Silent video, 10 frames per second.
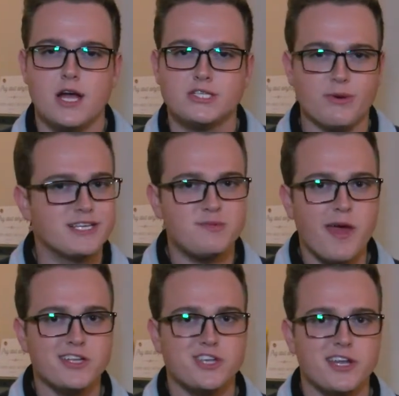so an
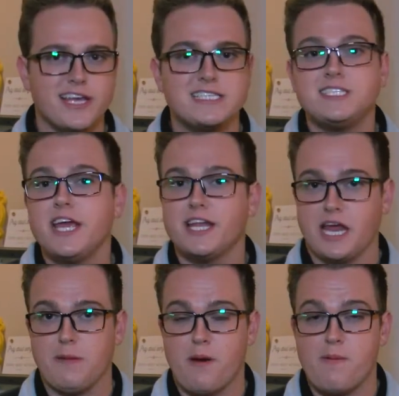expansion is
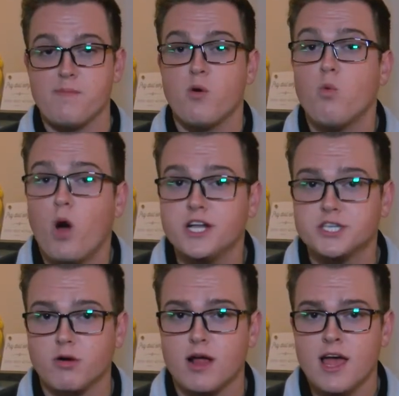needed, but people
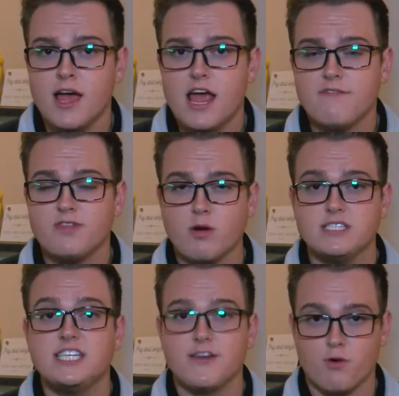wonder if there
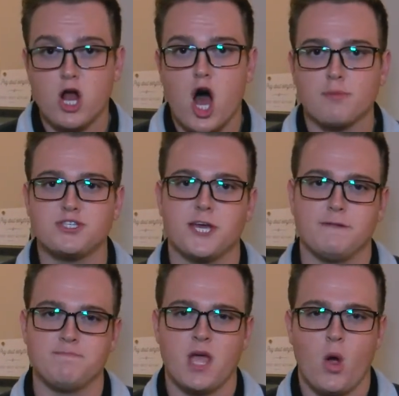is a different
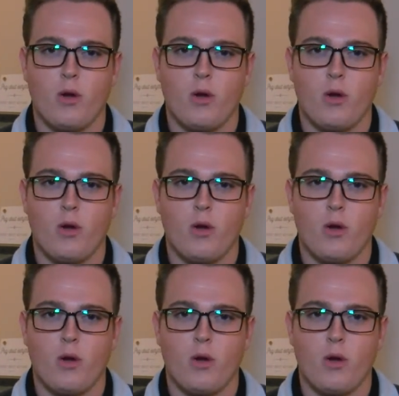option.